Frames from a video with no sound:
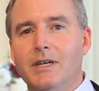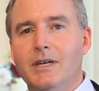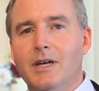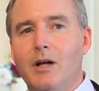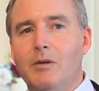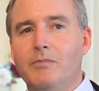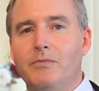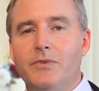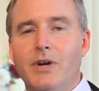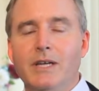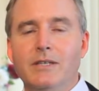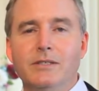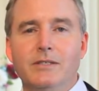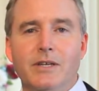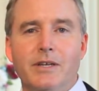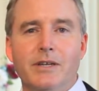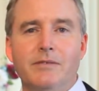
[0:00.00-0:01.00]
help
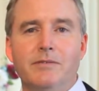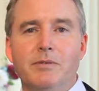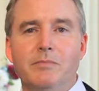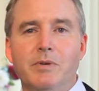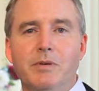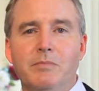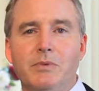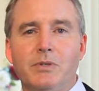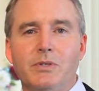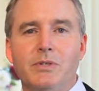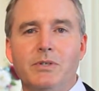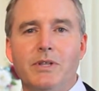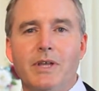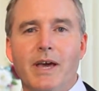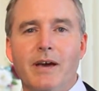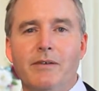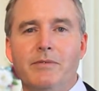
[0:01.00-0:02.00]
friends, and even people
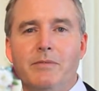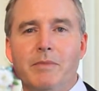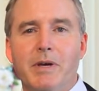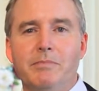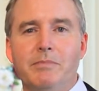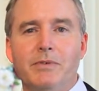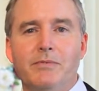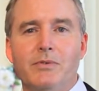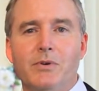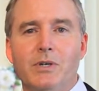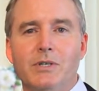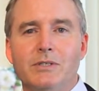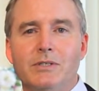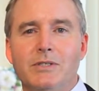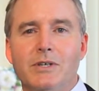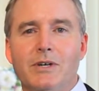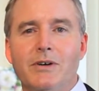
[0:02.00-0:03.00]
they haven't met before.
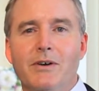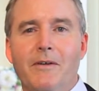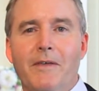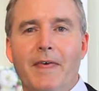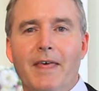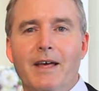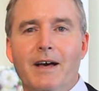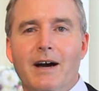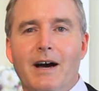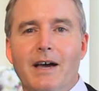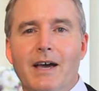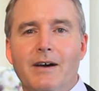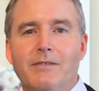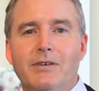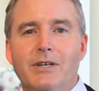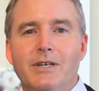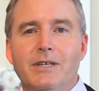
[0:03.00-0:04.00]
So I
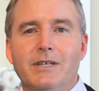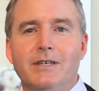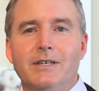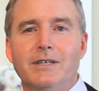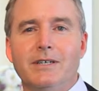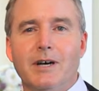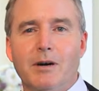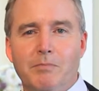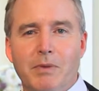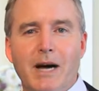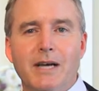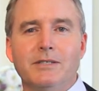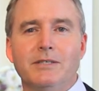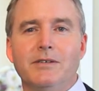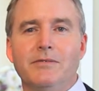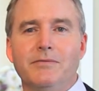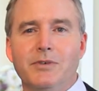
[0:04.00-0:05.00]
have a
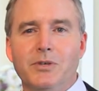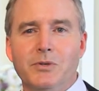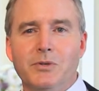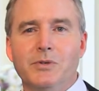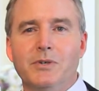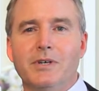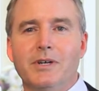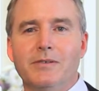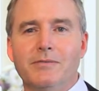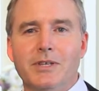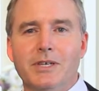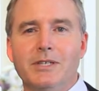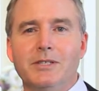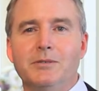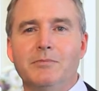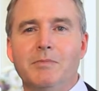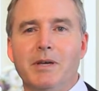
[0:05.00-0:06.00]
positive view of the
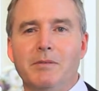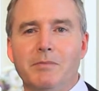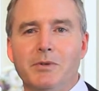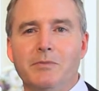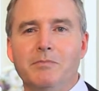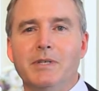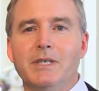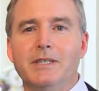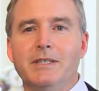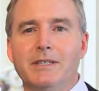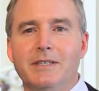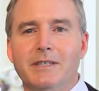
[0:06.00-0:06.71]
Hizmet movement.